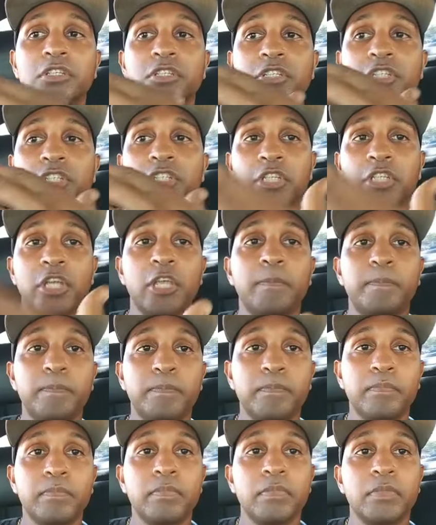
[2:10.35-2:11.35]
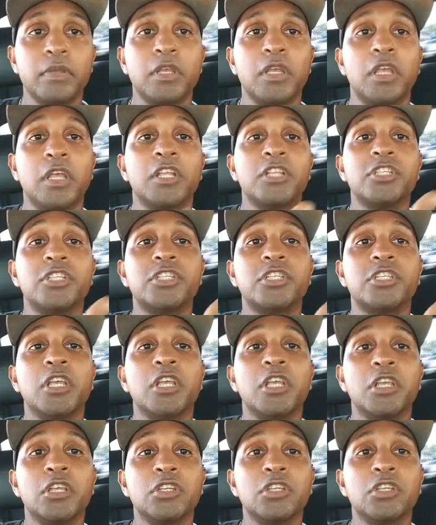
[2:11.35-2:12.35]
shape and
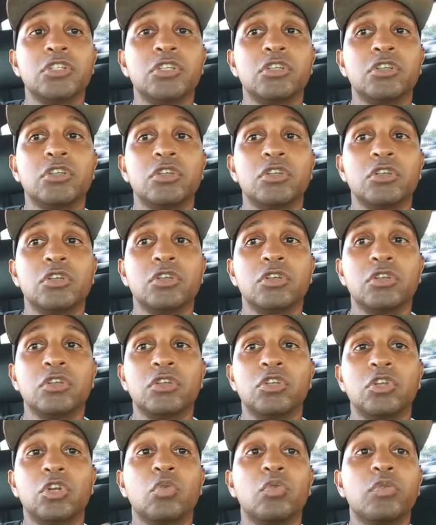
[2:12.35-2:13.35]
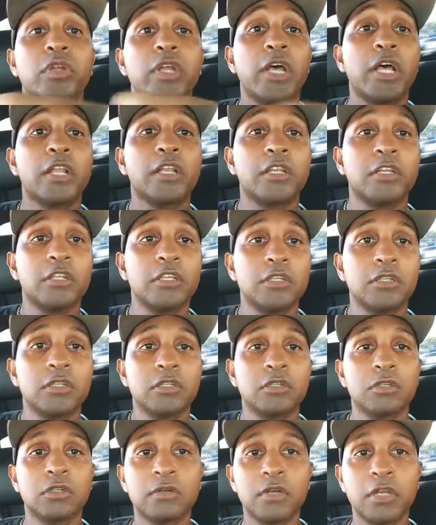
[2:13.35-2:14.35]
change your reality,
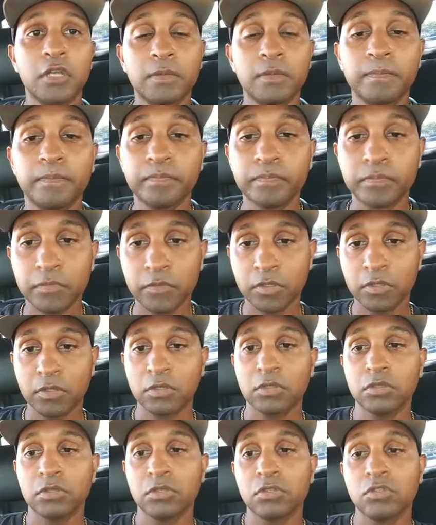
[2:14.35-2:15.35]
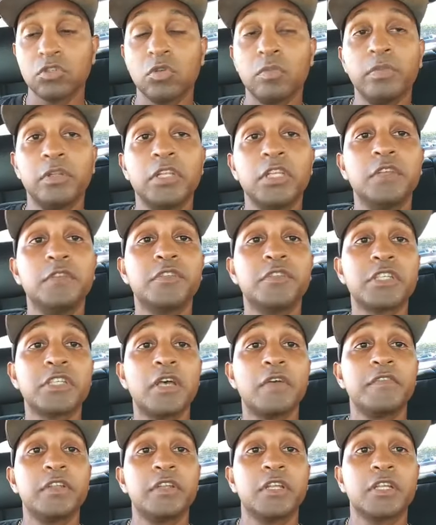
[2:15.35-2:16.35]
all right? So belief is
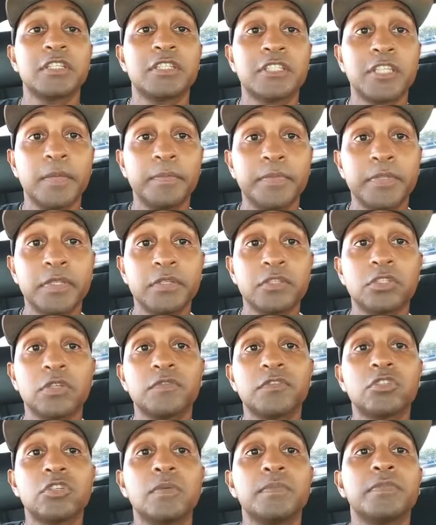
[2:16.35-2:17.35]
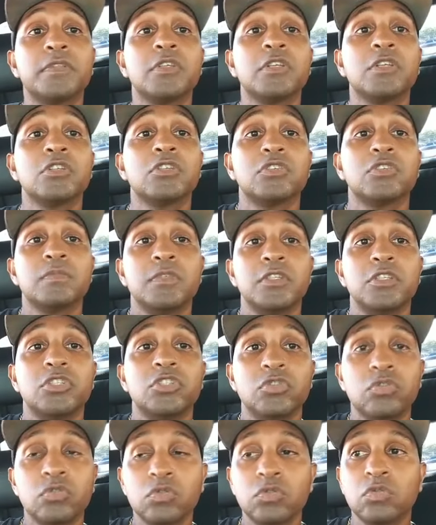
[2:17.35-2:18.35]
having an acceptance of something to be
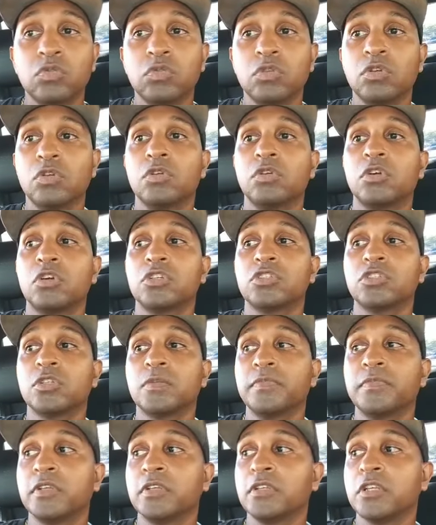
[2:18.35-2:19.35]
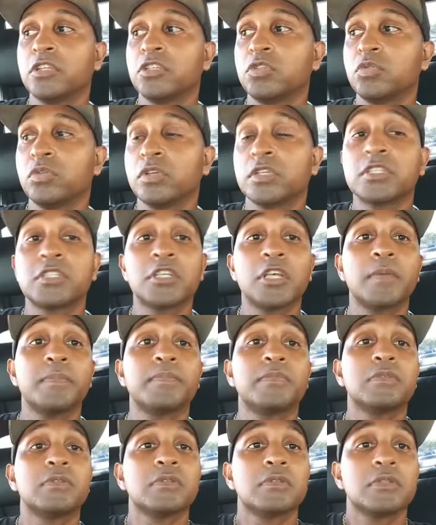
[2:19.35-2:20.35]
true, or something that you
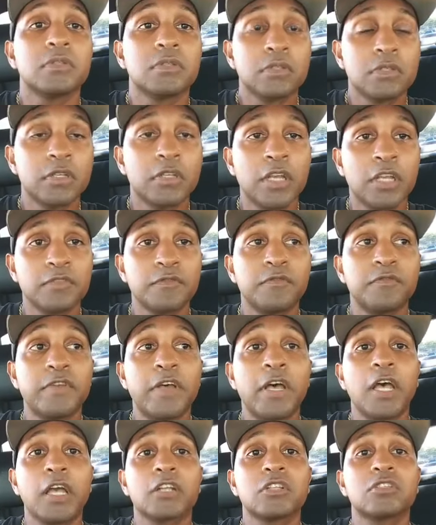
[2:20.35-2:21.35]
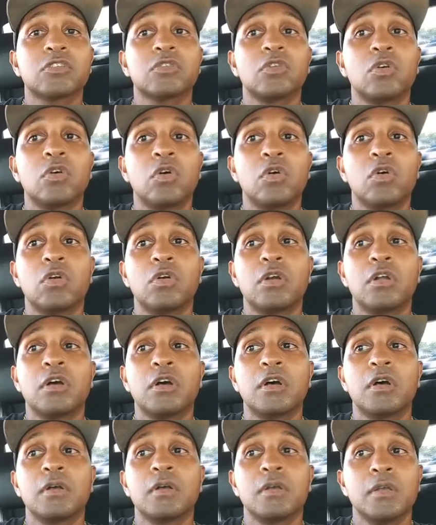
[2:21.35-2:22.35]
accept as fact,
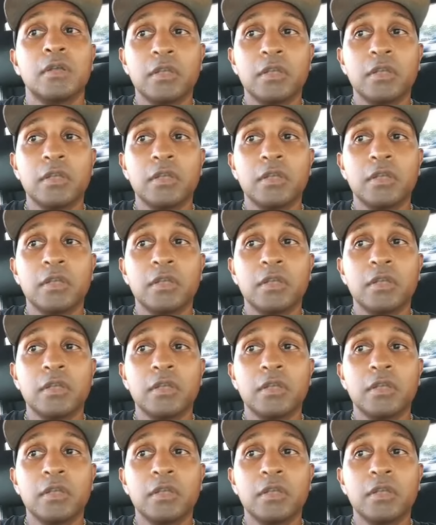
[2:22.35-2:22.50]
or